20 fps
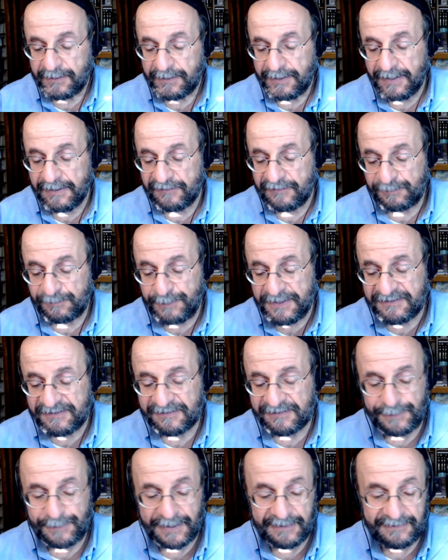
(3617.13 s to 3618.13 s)
And it
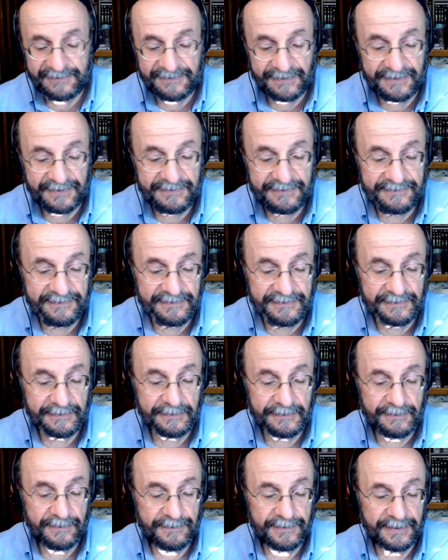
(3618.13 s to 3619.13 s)
speaks about the
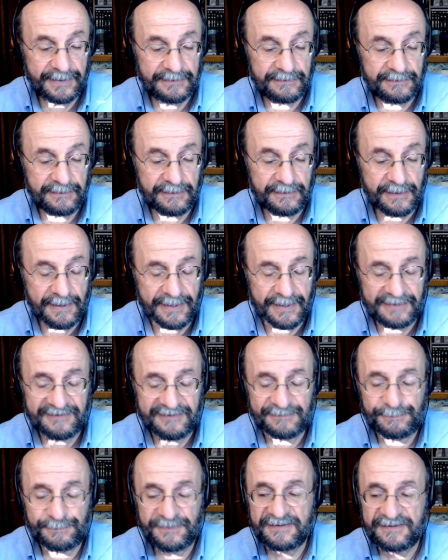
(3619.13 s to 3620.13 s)
idea that God
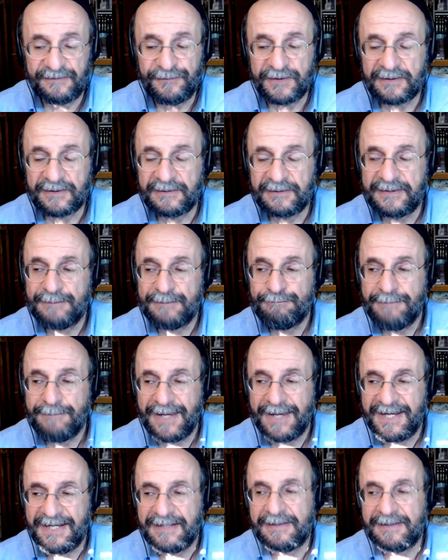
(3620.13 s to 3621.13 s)
specifically
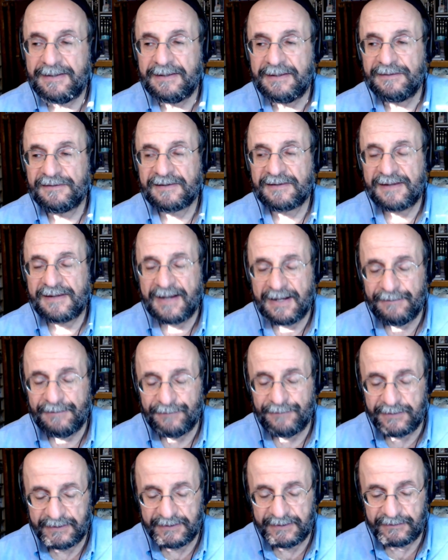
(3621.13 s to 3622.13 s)
made his
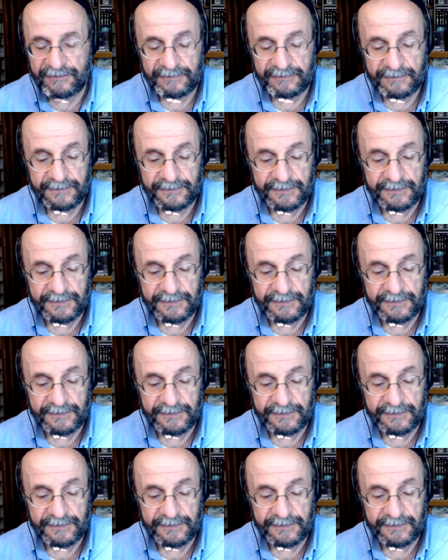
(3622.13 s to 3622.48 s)
covenant